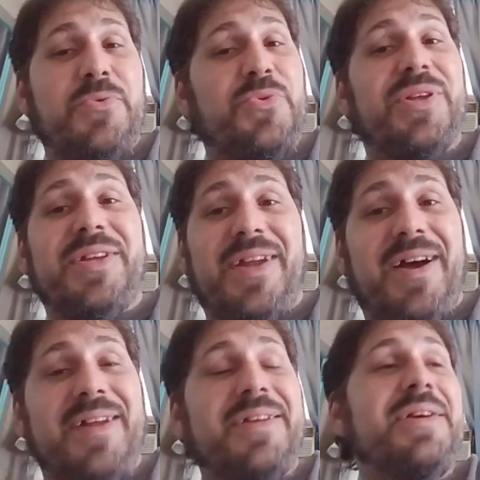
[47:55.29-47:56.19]
really
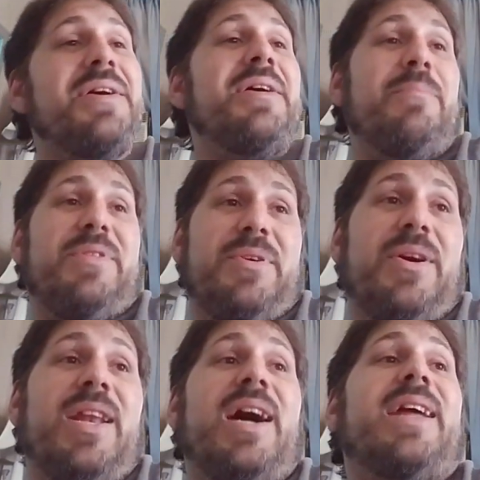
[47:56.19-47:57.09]
not, but there
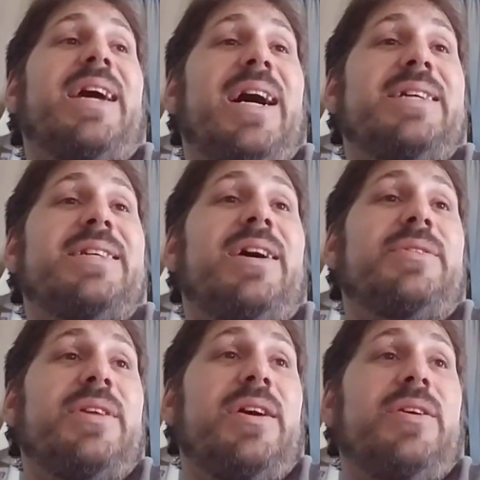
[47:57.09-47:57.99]
are a lot of guys
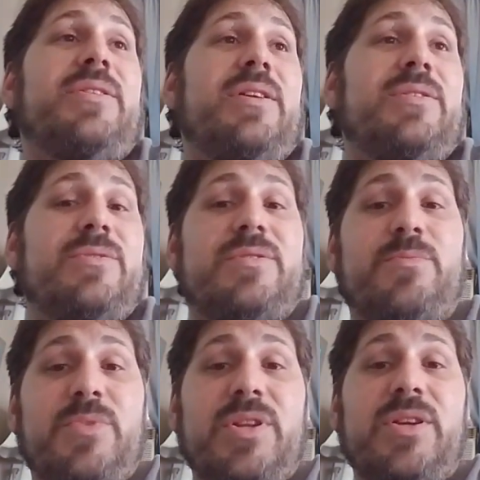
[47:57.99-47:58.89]
out there that do
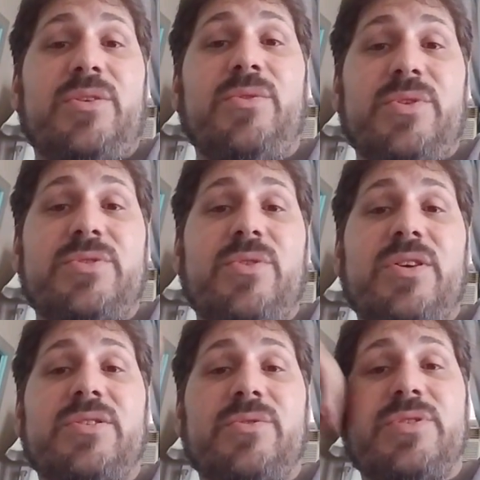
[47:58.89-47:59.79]
some really cool
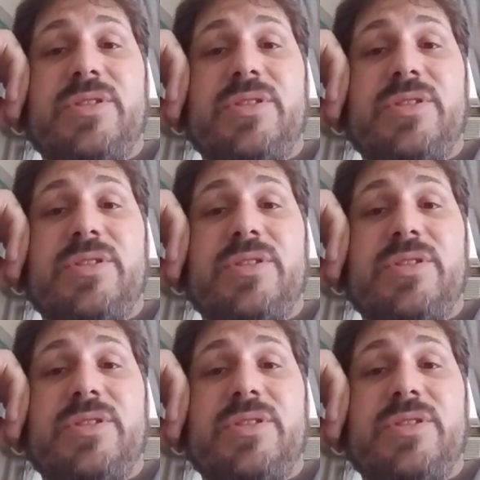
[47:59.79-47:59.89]
instructional